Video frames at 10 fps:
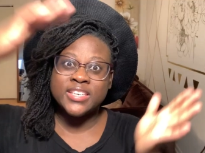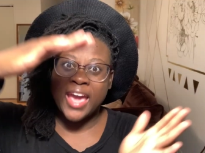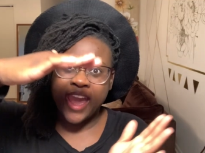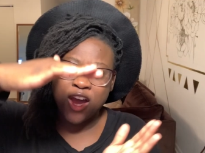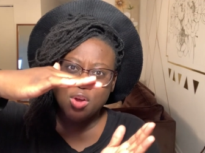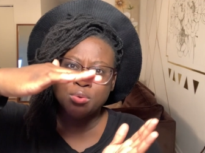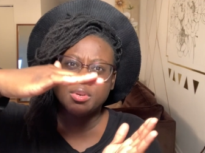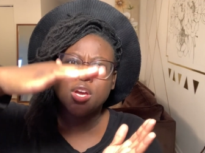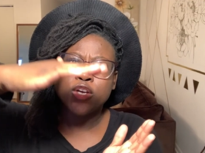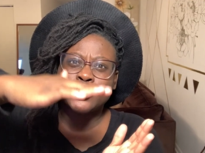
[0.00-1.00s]
down
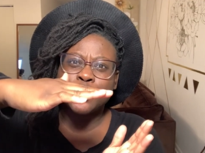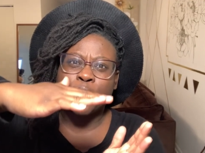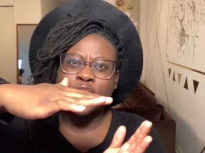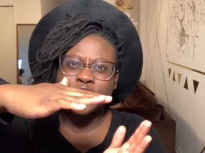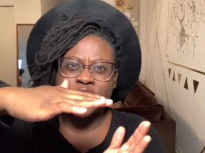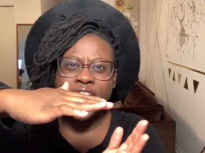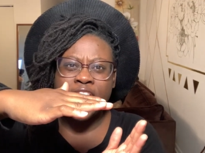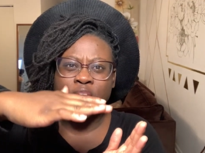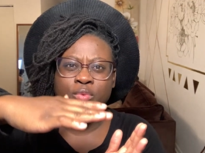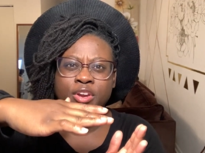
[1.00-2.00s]
towards your
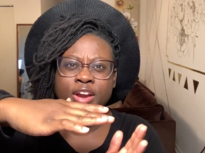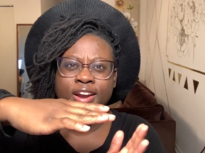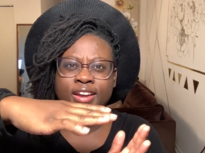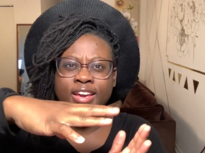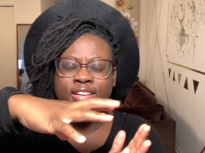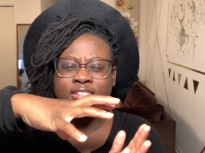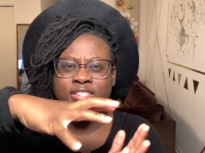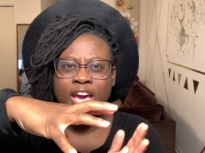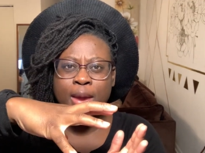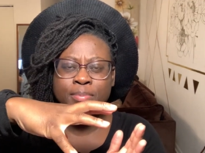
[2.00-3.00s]
head when you're kind of like at the
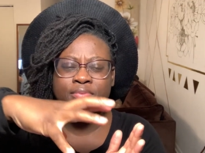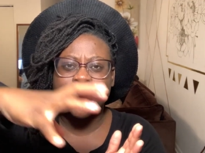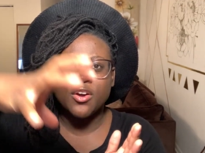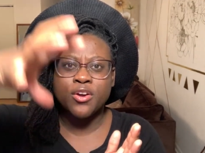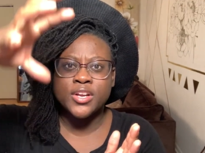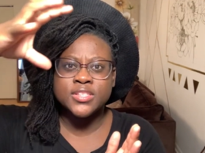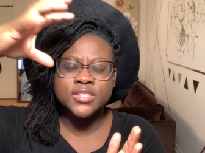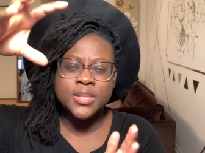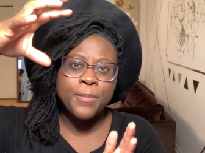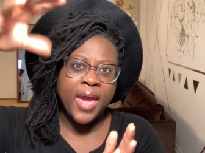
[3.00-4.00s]
top of it or the,
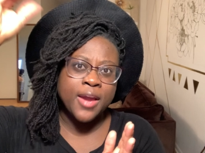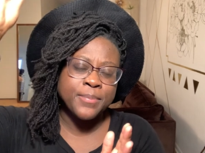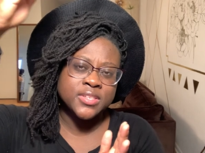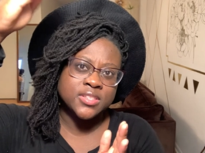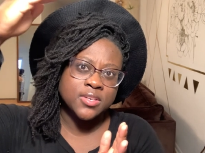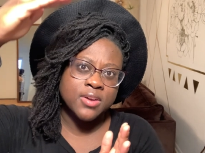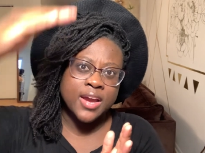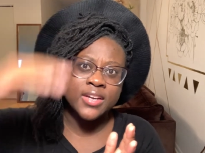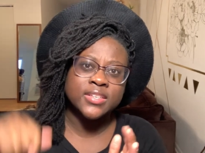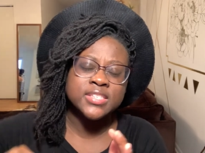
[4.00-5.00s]
the back, but still
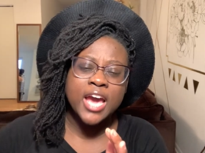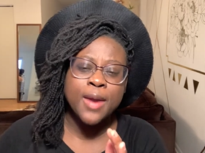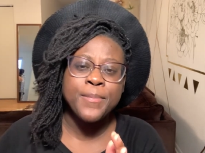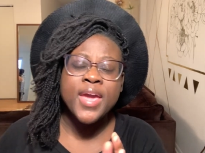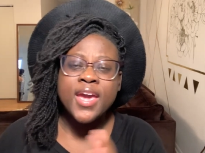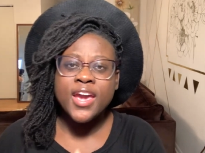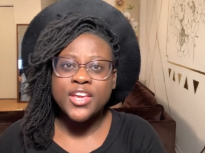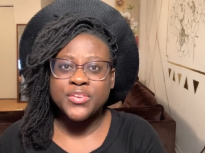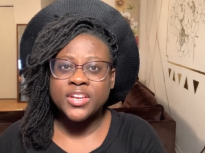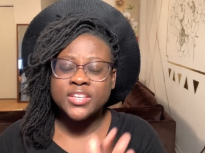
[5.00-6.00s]
kind of the top,
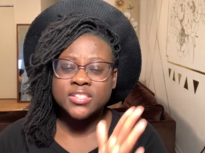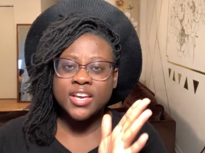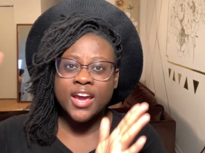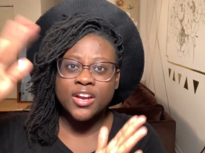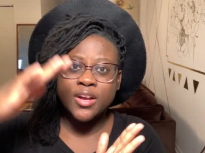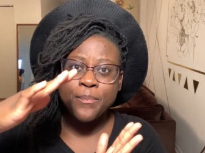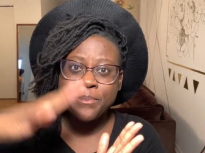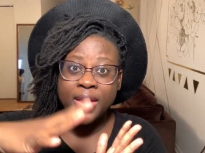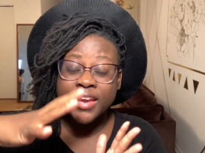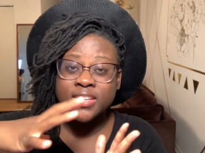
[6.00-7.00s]
and you need it to kind of
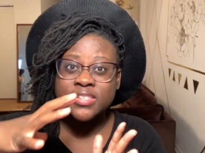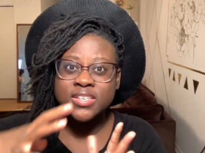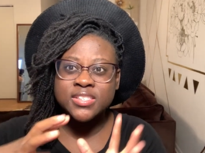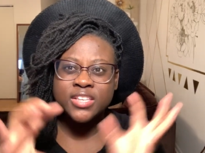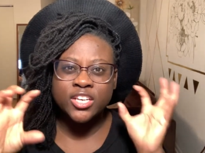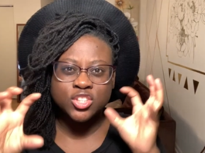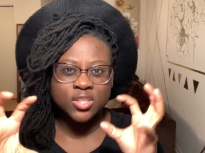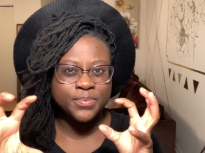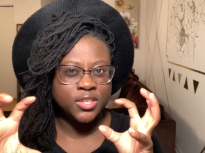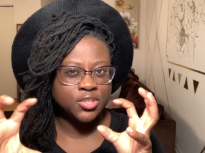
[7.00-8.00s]
bend instead of
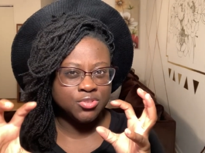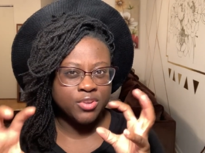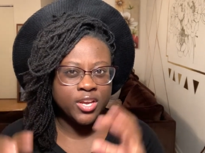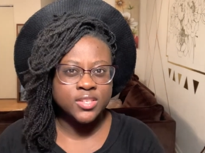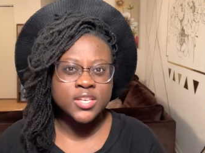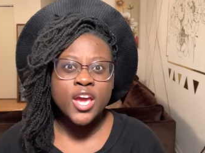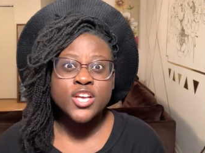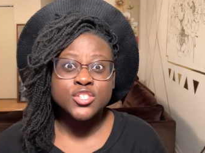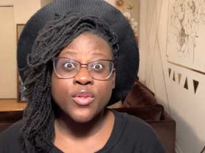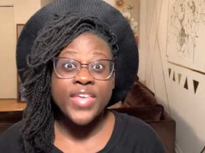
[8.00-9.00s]
just be straight.
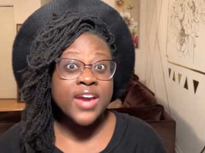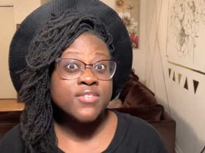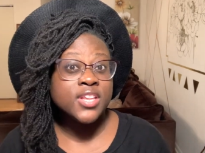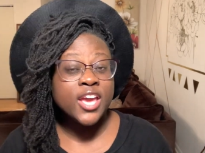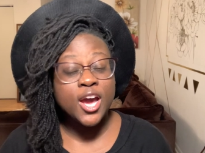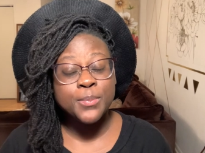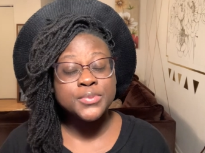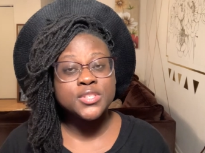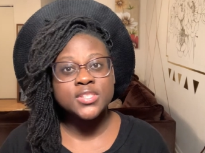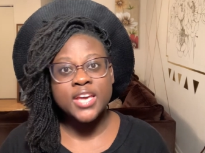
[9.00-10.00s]
So that really
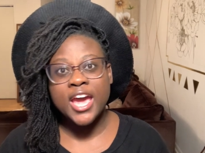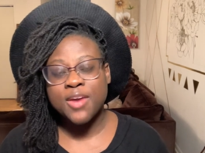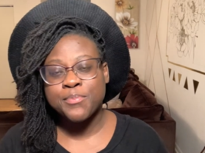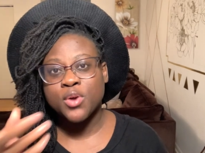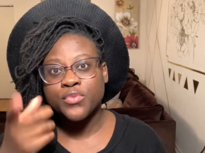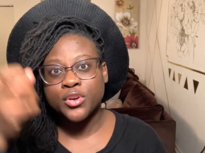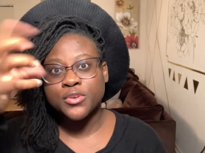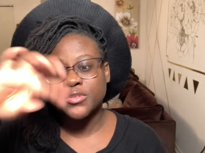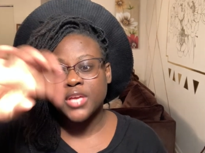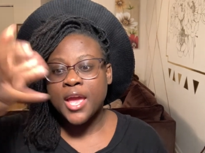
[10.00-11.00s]
helps to have both of
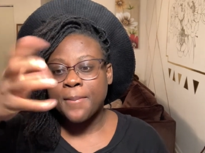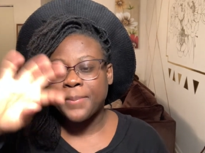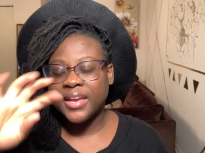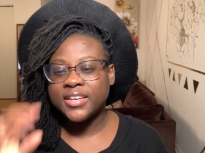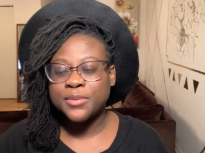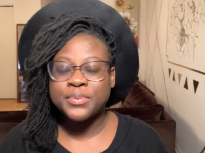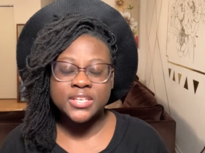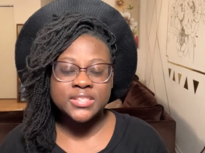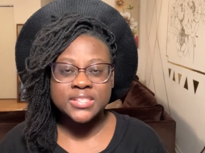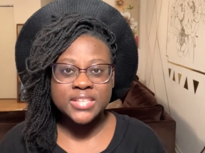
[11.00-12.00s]
those bendy
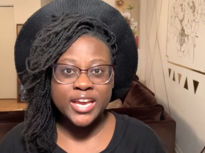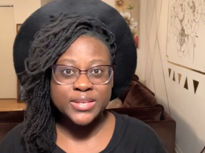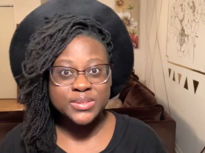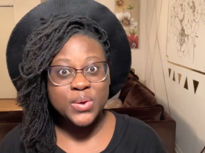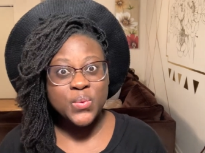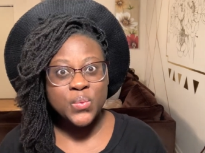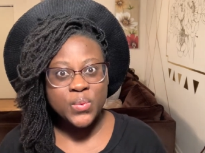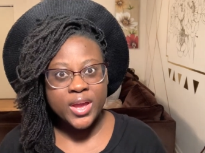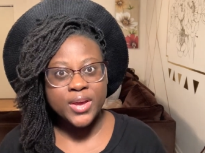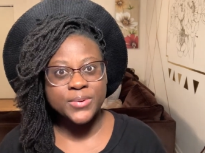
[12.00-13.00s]
pieces as
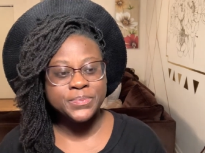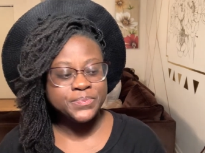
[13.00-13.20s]
well.